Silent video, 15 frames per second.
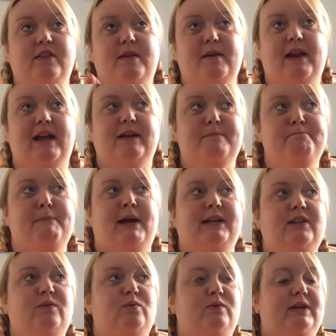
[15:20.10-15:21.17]
the like
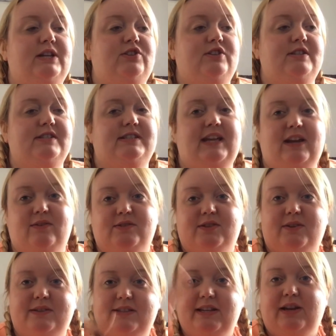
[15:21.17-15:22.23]
manual kitchen scale,
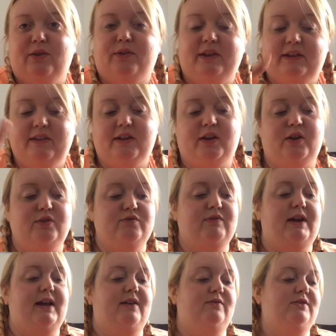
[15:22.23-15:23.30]
so it's a little thing that goes
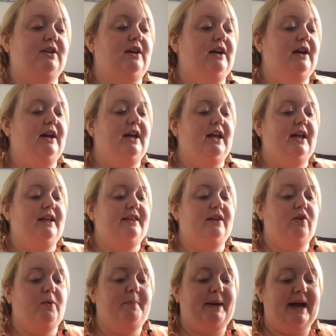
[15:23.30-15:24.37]
round.
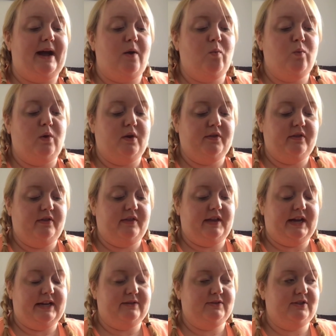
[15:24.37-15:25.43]
They're about
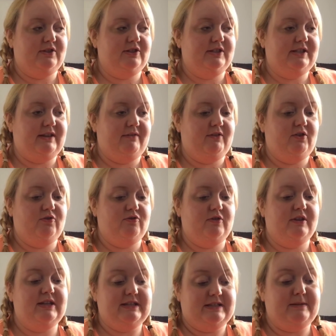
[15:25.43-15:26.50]
1,700,
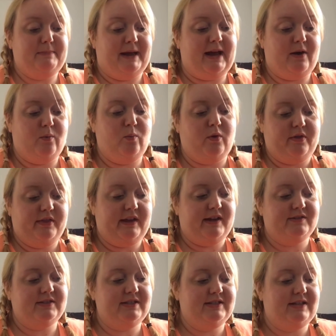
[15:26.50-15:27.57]
it's about
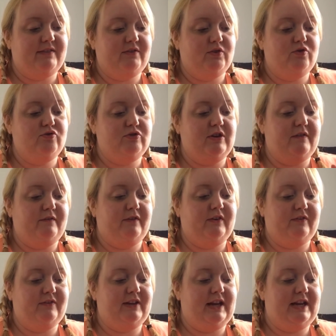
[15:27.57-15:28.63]

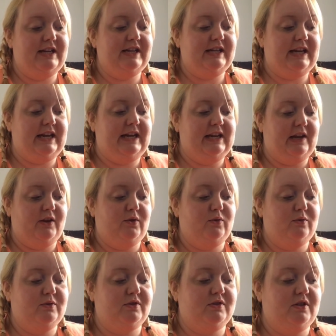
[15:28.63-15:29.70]
1,750
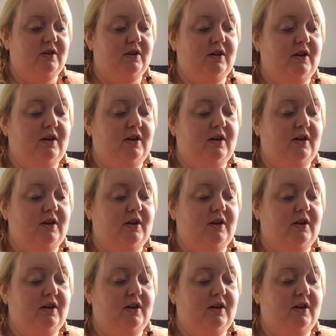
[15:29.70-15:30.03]
kilos.